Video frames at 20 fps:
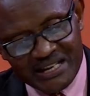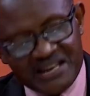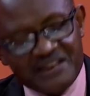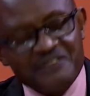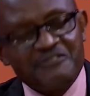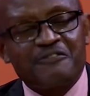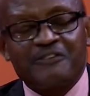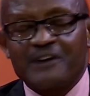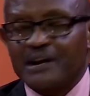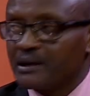
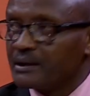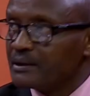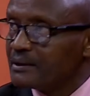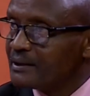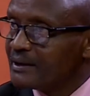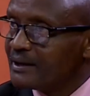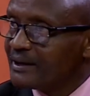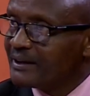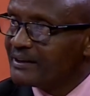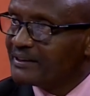evil.
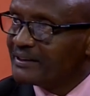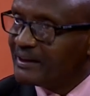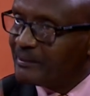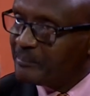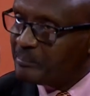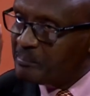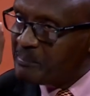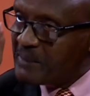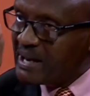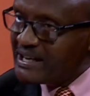Mm-hmm. The
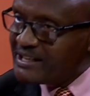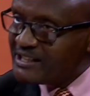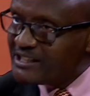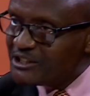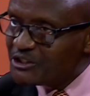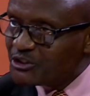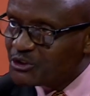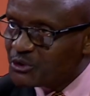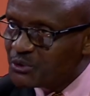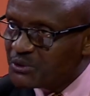main
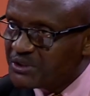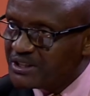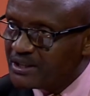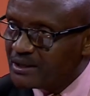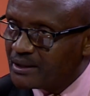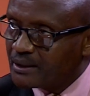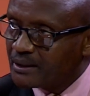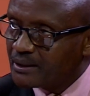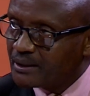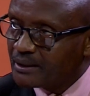issue
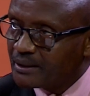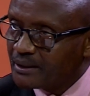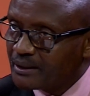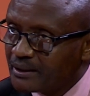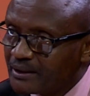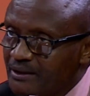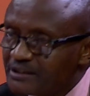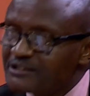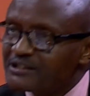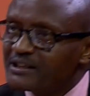here
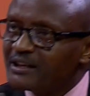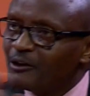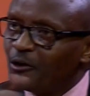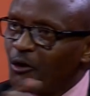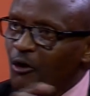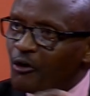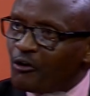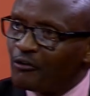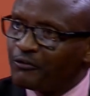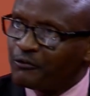is the
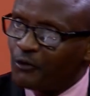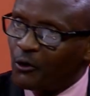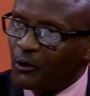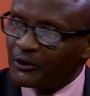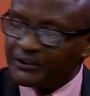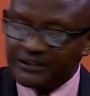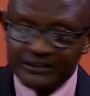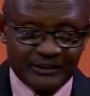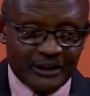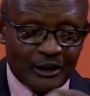law of
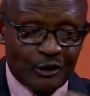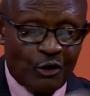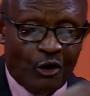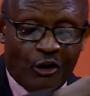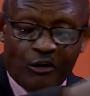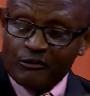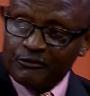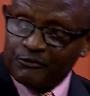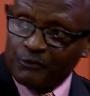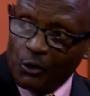God. The
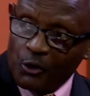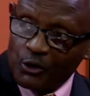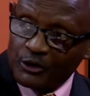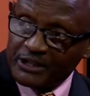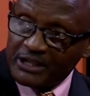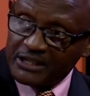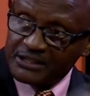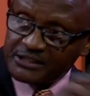law of God